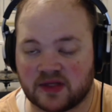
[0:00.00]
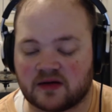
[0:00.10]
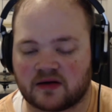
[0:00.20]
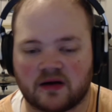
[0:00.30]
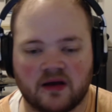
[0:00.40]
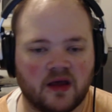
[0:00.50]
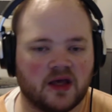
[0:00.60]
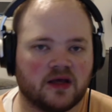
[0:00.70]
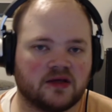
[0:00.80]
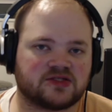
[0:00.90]
leader,
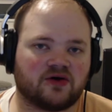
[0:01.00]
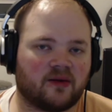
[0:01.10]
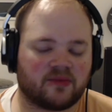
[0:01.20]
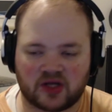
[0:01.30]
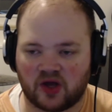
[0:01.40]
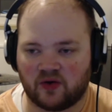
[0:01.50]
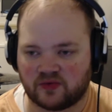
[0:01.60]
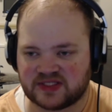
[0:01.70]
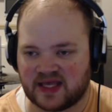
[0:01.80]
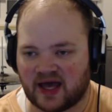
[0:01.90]
so I'm gonna go
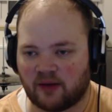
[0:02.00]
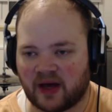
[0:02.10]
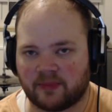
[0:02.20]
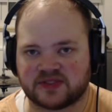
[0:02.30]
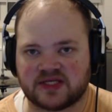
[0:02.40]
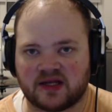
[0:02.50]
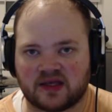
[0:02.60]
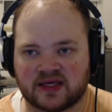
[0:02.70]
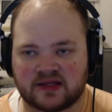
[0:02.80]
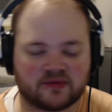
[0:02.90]
seek out Palpatine and
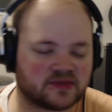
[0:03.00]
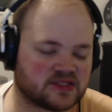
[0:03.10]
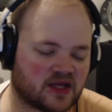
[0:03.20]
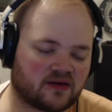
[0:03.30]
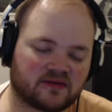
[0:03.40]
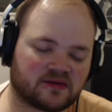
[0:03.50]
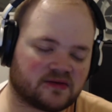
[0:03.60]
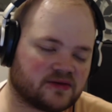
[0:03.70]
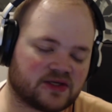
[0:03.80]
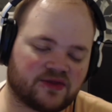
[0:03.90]
kill him. I think
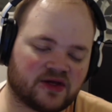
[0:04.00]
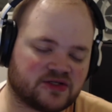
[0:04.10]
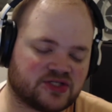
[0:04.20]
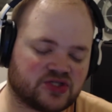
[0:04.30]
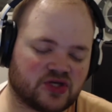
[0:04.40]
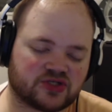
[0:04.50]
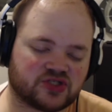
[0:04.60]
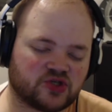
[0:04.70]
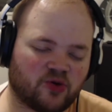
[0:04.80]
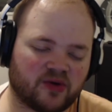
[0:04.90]
there's
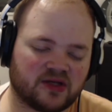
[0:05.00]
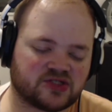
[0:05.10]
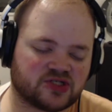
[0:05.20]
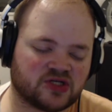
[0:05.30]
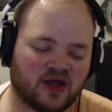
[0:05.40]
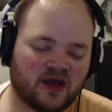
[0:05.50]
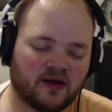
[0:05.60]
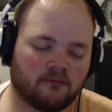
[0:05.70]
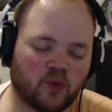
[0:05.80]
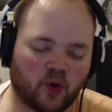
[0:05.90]
so much
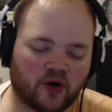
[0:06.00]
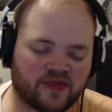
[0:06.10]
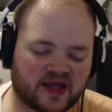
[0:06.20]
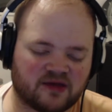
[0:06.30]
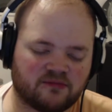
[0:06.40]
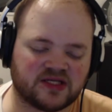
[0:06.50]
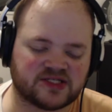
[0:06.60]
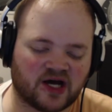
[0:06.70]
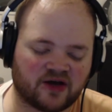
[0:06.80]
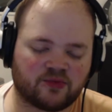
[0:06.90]
more that can be
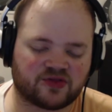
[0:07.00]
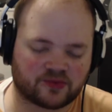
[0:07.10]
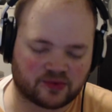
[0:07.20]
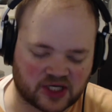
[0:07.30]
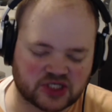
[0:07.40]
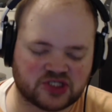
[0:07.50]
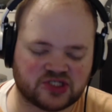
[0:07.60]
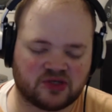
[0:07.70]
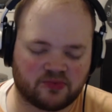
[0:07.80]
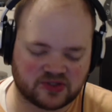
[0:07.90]
done with the
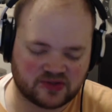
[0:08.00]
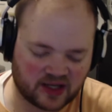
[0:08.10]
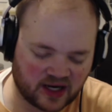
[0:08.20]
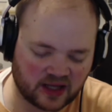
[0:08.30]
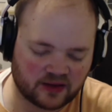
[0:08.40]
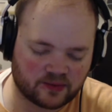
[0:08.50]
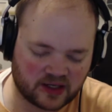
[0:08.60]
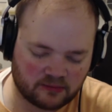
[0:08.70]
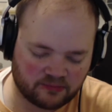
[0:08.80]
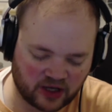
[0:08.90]
relationship between Kylo
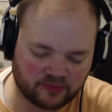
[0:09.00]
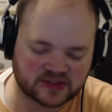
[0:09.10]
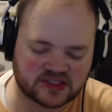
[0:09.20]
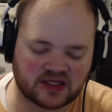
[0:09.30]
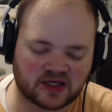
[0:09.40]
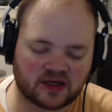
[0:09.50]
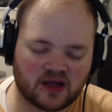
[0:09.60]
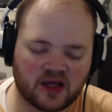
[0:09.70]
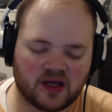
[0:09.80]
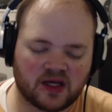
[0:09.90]
Ren and Palpatine,
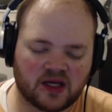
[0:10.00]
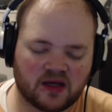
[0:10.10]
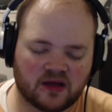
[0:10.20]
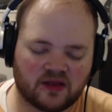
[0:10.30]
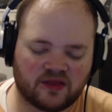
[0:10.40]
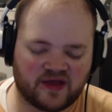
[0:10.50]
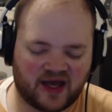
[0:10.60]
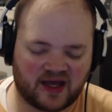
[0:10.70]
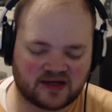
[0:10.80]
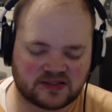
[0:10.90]

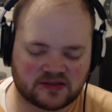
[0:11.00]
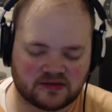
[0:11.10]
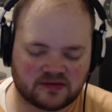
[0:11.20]
that